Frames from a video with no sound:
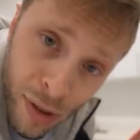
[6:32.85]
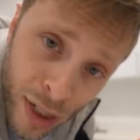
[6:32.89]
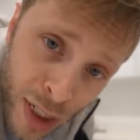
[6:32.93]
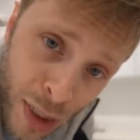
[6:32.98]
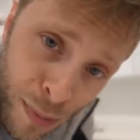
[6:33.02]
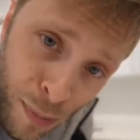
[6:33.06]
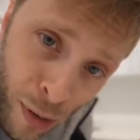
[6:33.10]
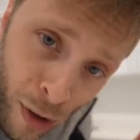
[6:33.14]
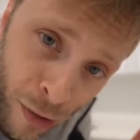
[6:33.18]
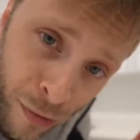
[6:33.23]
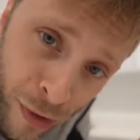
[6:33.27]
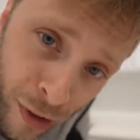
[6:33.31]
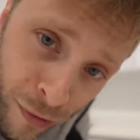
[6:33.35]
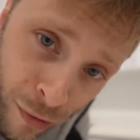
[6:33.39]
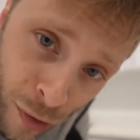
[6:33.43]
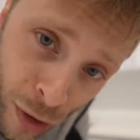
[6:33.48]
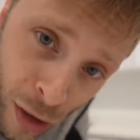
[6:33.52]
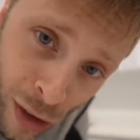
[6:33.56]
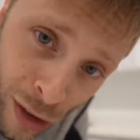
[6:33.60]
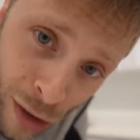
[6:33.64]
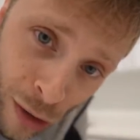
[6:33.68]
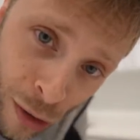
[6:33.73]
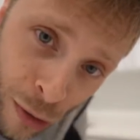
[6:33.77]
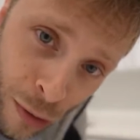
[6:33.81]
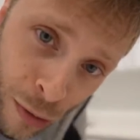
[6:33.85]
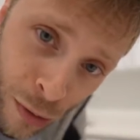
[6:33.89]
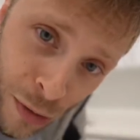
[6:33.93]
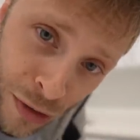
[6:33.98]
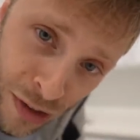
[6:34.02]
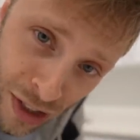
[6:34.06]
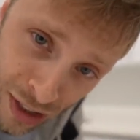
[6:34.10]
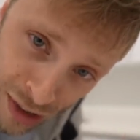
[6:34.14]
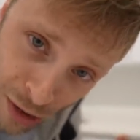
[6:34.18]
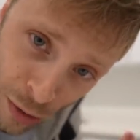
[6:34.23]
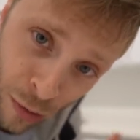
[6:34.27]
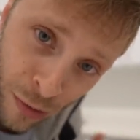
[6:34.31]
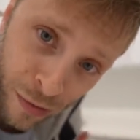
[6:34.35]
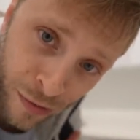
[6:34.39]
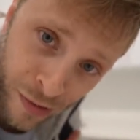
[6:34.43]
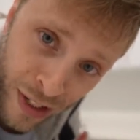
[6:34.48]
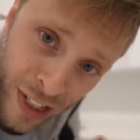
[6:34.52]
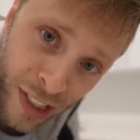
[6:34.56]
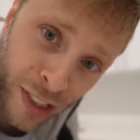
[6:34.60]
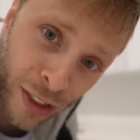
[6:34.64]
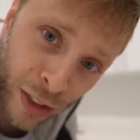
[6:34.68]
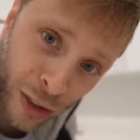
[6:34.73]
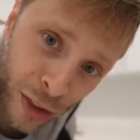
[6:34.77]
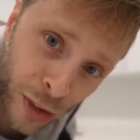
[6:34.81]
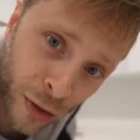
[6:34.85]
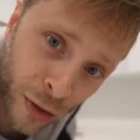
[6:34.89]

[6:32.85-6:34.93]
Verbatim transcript: but it's perfect for clothes that don't fit in your